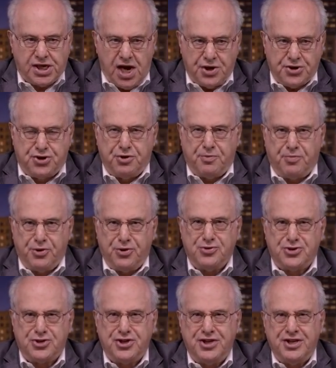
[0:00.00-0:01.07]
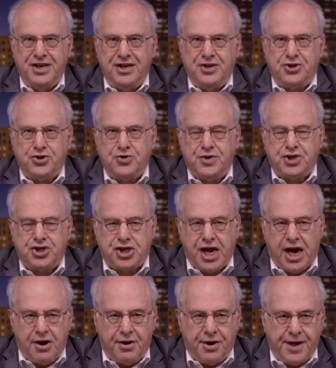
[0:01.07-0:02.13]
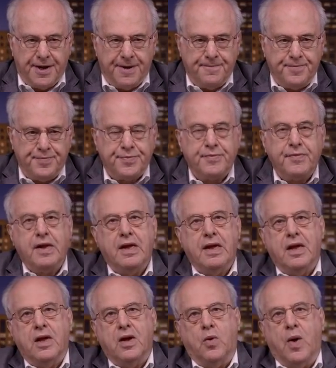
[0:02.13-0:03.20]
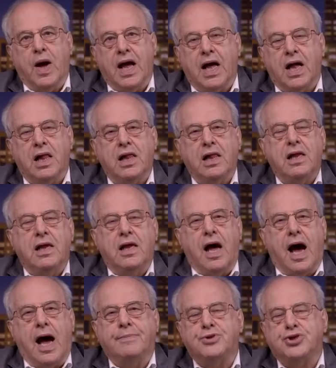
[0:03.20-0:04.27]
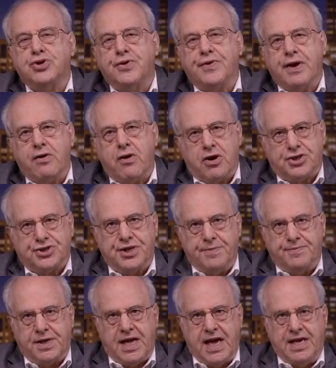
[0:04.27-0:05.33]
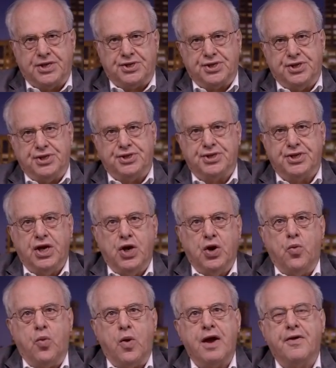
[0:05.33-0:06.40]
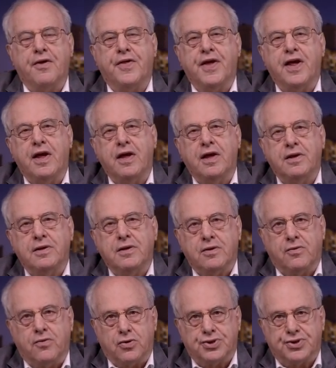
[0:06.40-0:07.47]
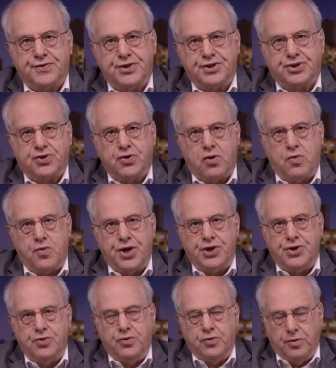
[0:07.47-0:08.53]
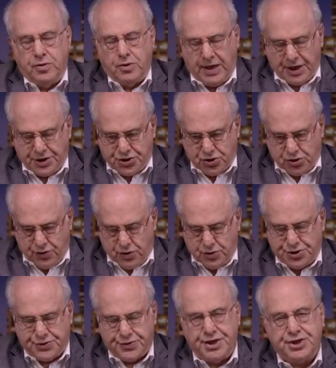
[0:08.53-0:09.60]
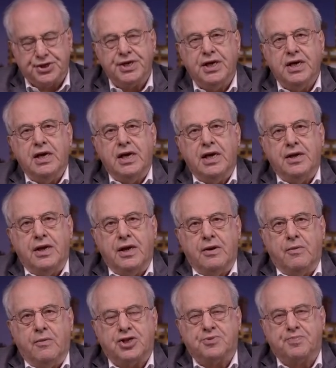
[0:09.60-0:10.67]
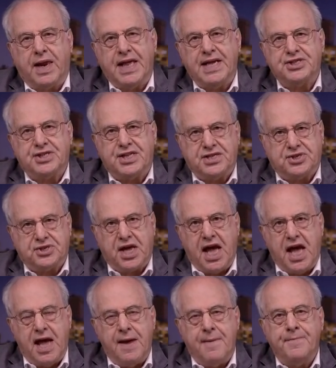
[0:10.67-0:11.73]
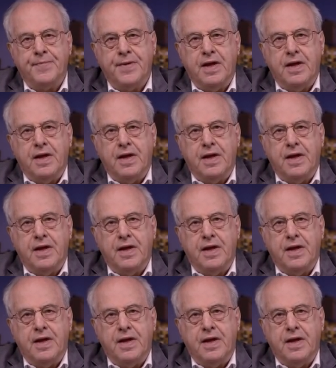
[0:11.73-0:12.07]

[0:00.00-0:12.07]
contribution to a charity? Well, I'm sure there are some cases where the grocery store where you get your groceries, which plays this game,